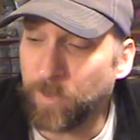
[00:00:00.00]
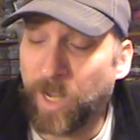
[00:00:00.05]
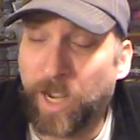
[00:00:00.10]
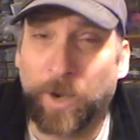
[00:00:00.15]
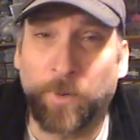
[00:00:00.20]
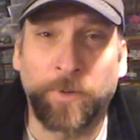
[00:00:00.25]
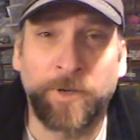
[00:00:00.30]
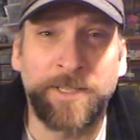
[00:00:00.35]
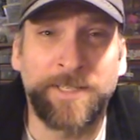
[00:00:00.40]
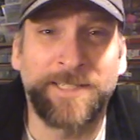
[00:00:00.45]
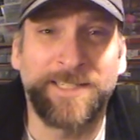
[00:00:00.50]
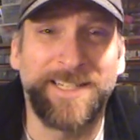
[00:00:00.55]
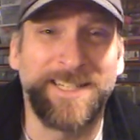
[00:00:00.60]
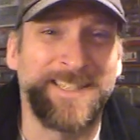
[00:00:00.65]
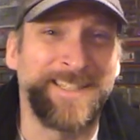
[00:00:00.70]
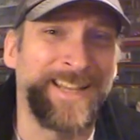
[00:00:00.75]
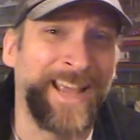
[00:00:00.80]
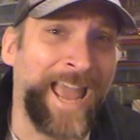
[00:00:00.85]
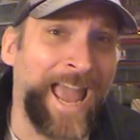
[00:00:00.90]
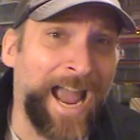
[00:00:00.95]
want to see
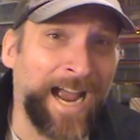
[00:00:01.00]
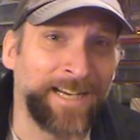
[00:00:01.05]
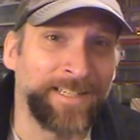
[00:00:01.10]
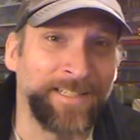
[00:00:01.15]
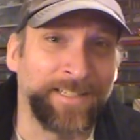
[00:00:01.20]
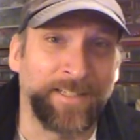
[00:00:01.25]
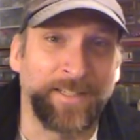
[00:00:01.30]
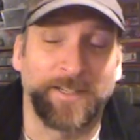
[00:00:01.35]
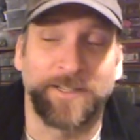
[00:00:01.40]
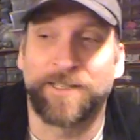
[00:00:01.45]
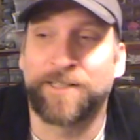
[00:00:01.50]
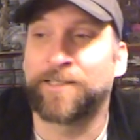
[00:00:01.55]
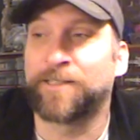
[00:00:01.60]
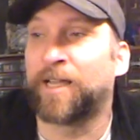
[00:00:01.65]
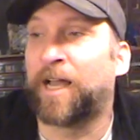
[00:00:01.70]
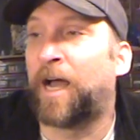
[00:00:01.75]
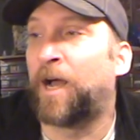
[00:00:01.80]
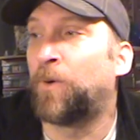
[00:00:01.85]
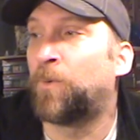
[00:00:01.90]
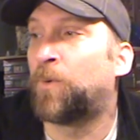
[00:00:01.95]
tacticas.
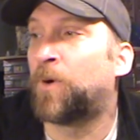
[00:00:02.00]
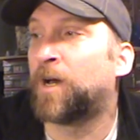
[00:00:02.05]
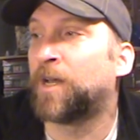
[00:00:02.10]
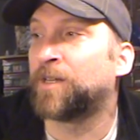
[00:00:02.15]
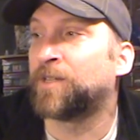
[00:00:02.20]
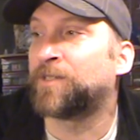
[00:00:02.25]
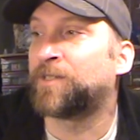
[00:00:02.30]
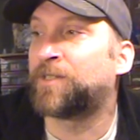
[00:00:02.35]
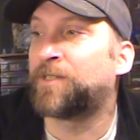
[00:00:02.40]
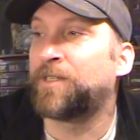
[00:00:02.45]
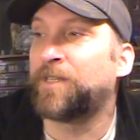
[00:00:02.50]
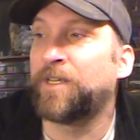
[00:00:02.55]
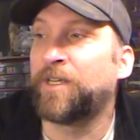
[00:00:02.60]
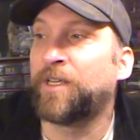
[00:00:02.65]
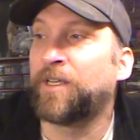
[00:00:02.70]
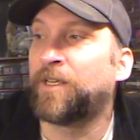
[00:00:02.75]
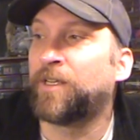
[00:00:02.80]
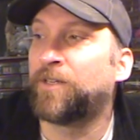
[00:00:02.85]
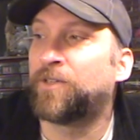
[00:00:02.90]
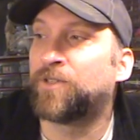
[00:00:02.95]
I want to
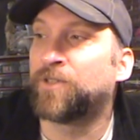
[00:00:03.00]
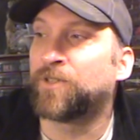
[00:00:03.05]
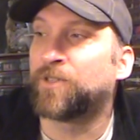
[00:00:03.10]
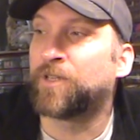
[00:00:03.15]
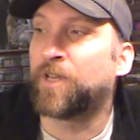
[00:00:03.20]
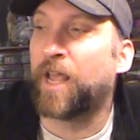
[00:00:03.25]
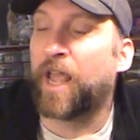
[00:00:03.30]
see just